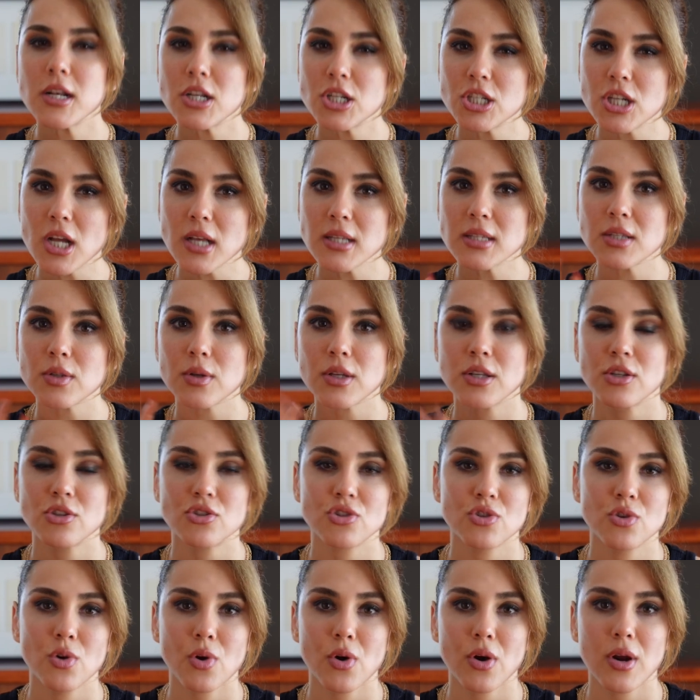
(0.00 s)
just to
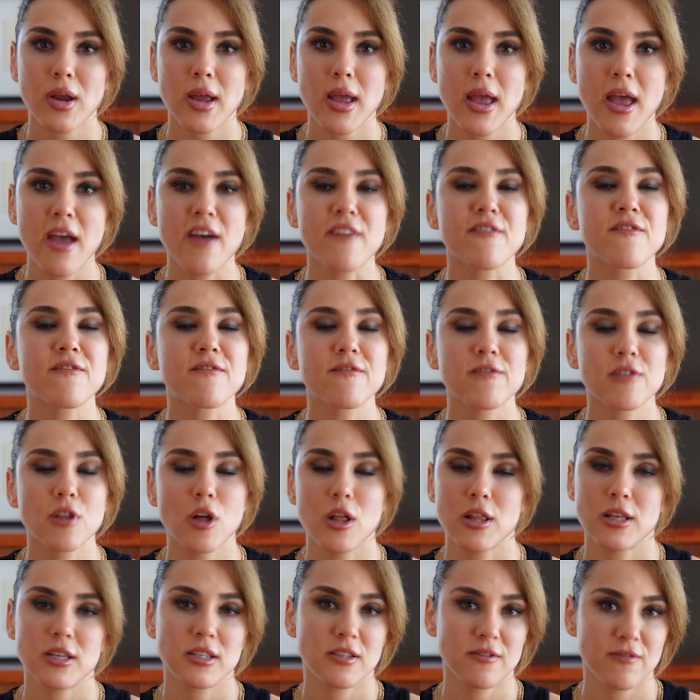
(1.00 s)
ensure a
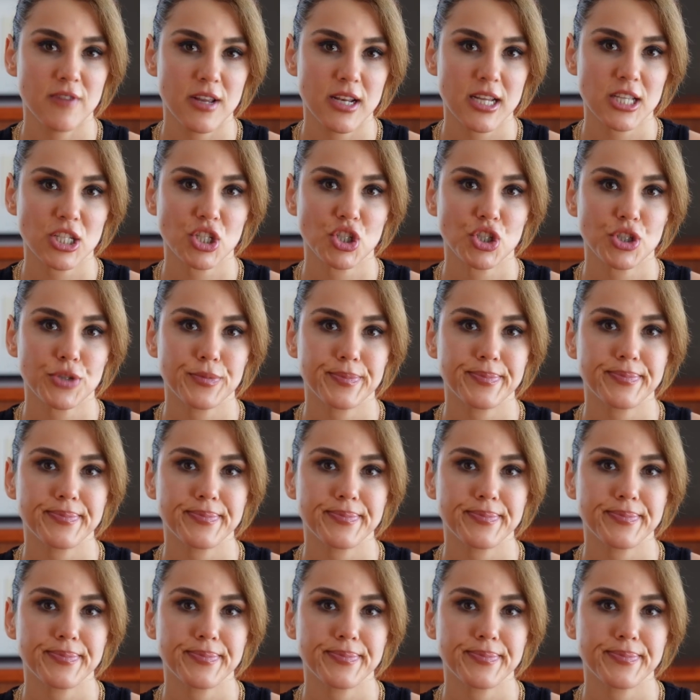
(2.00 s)
flawless finish.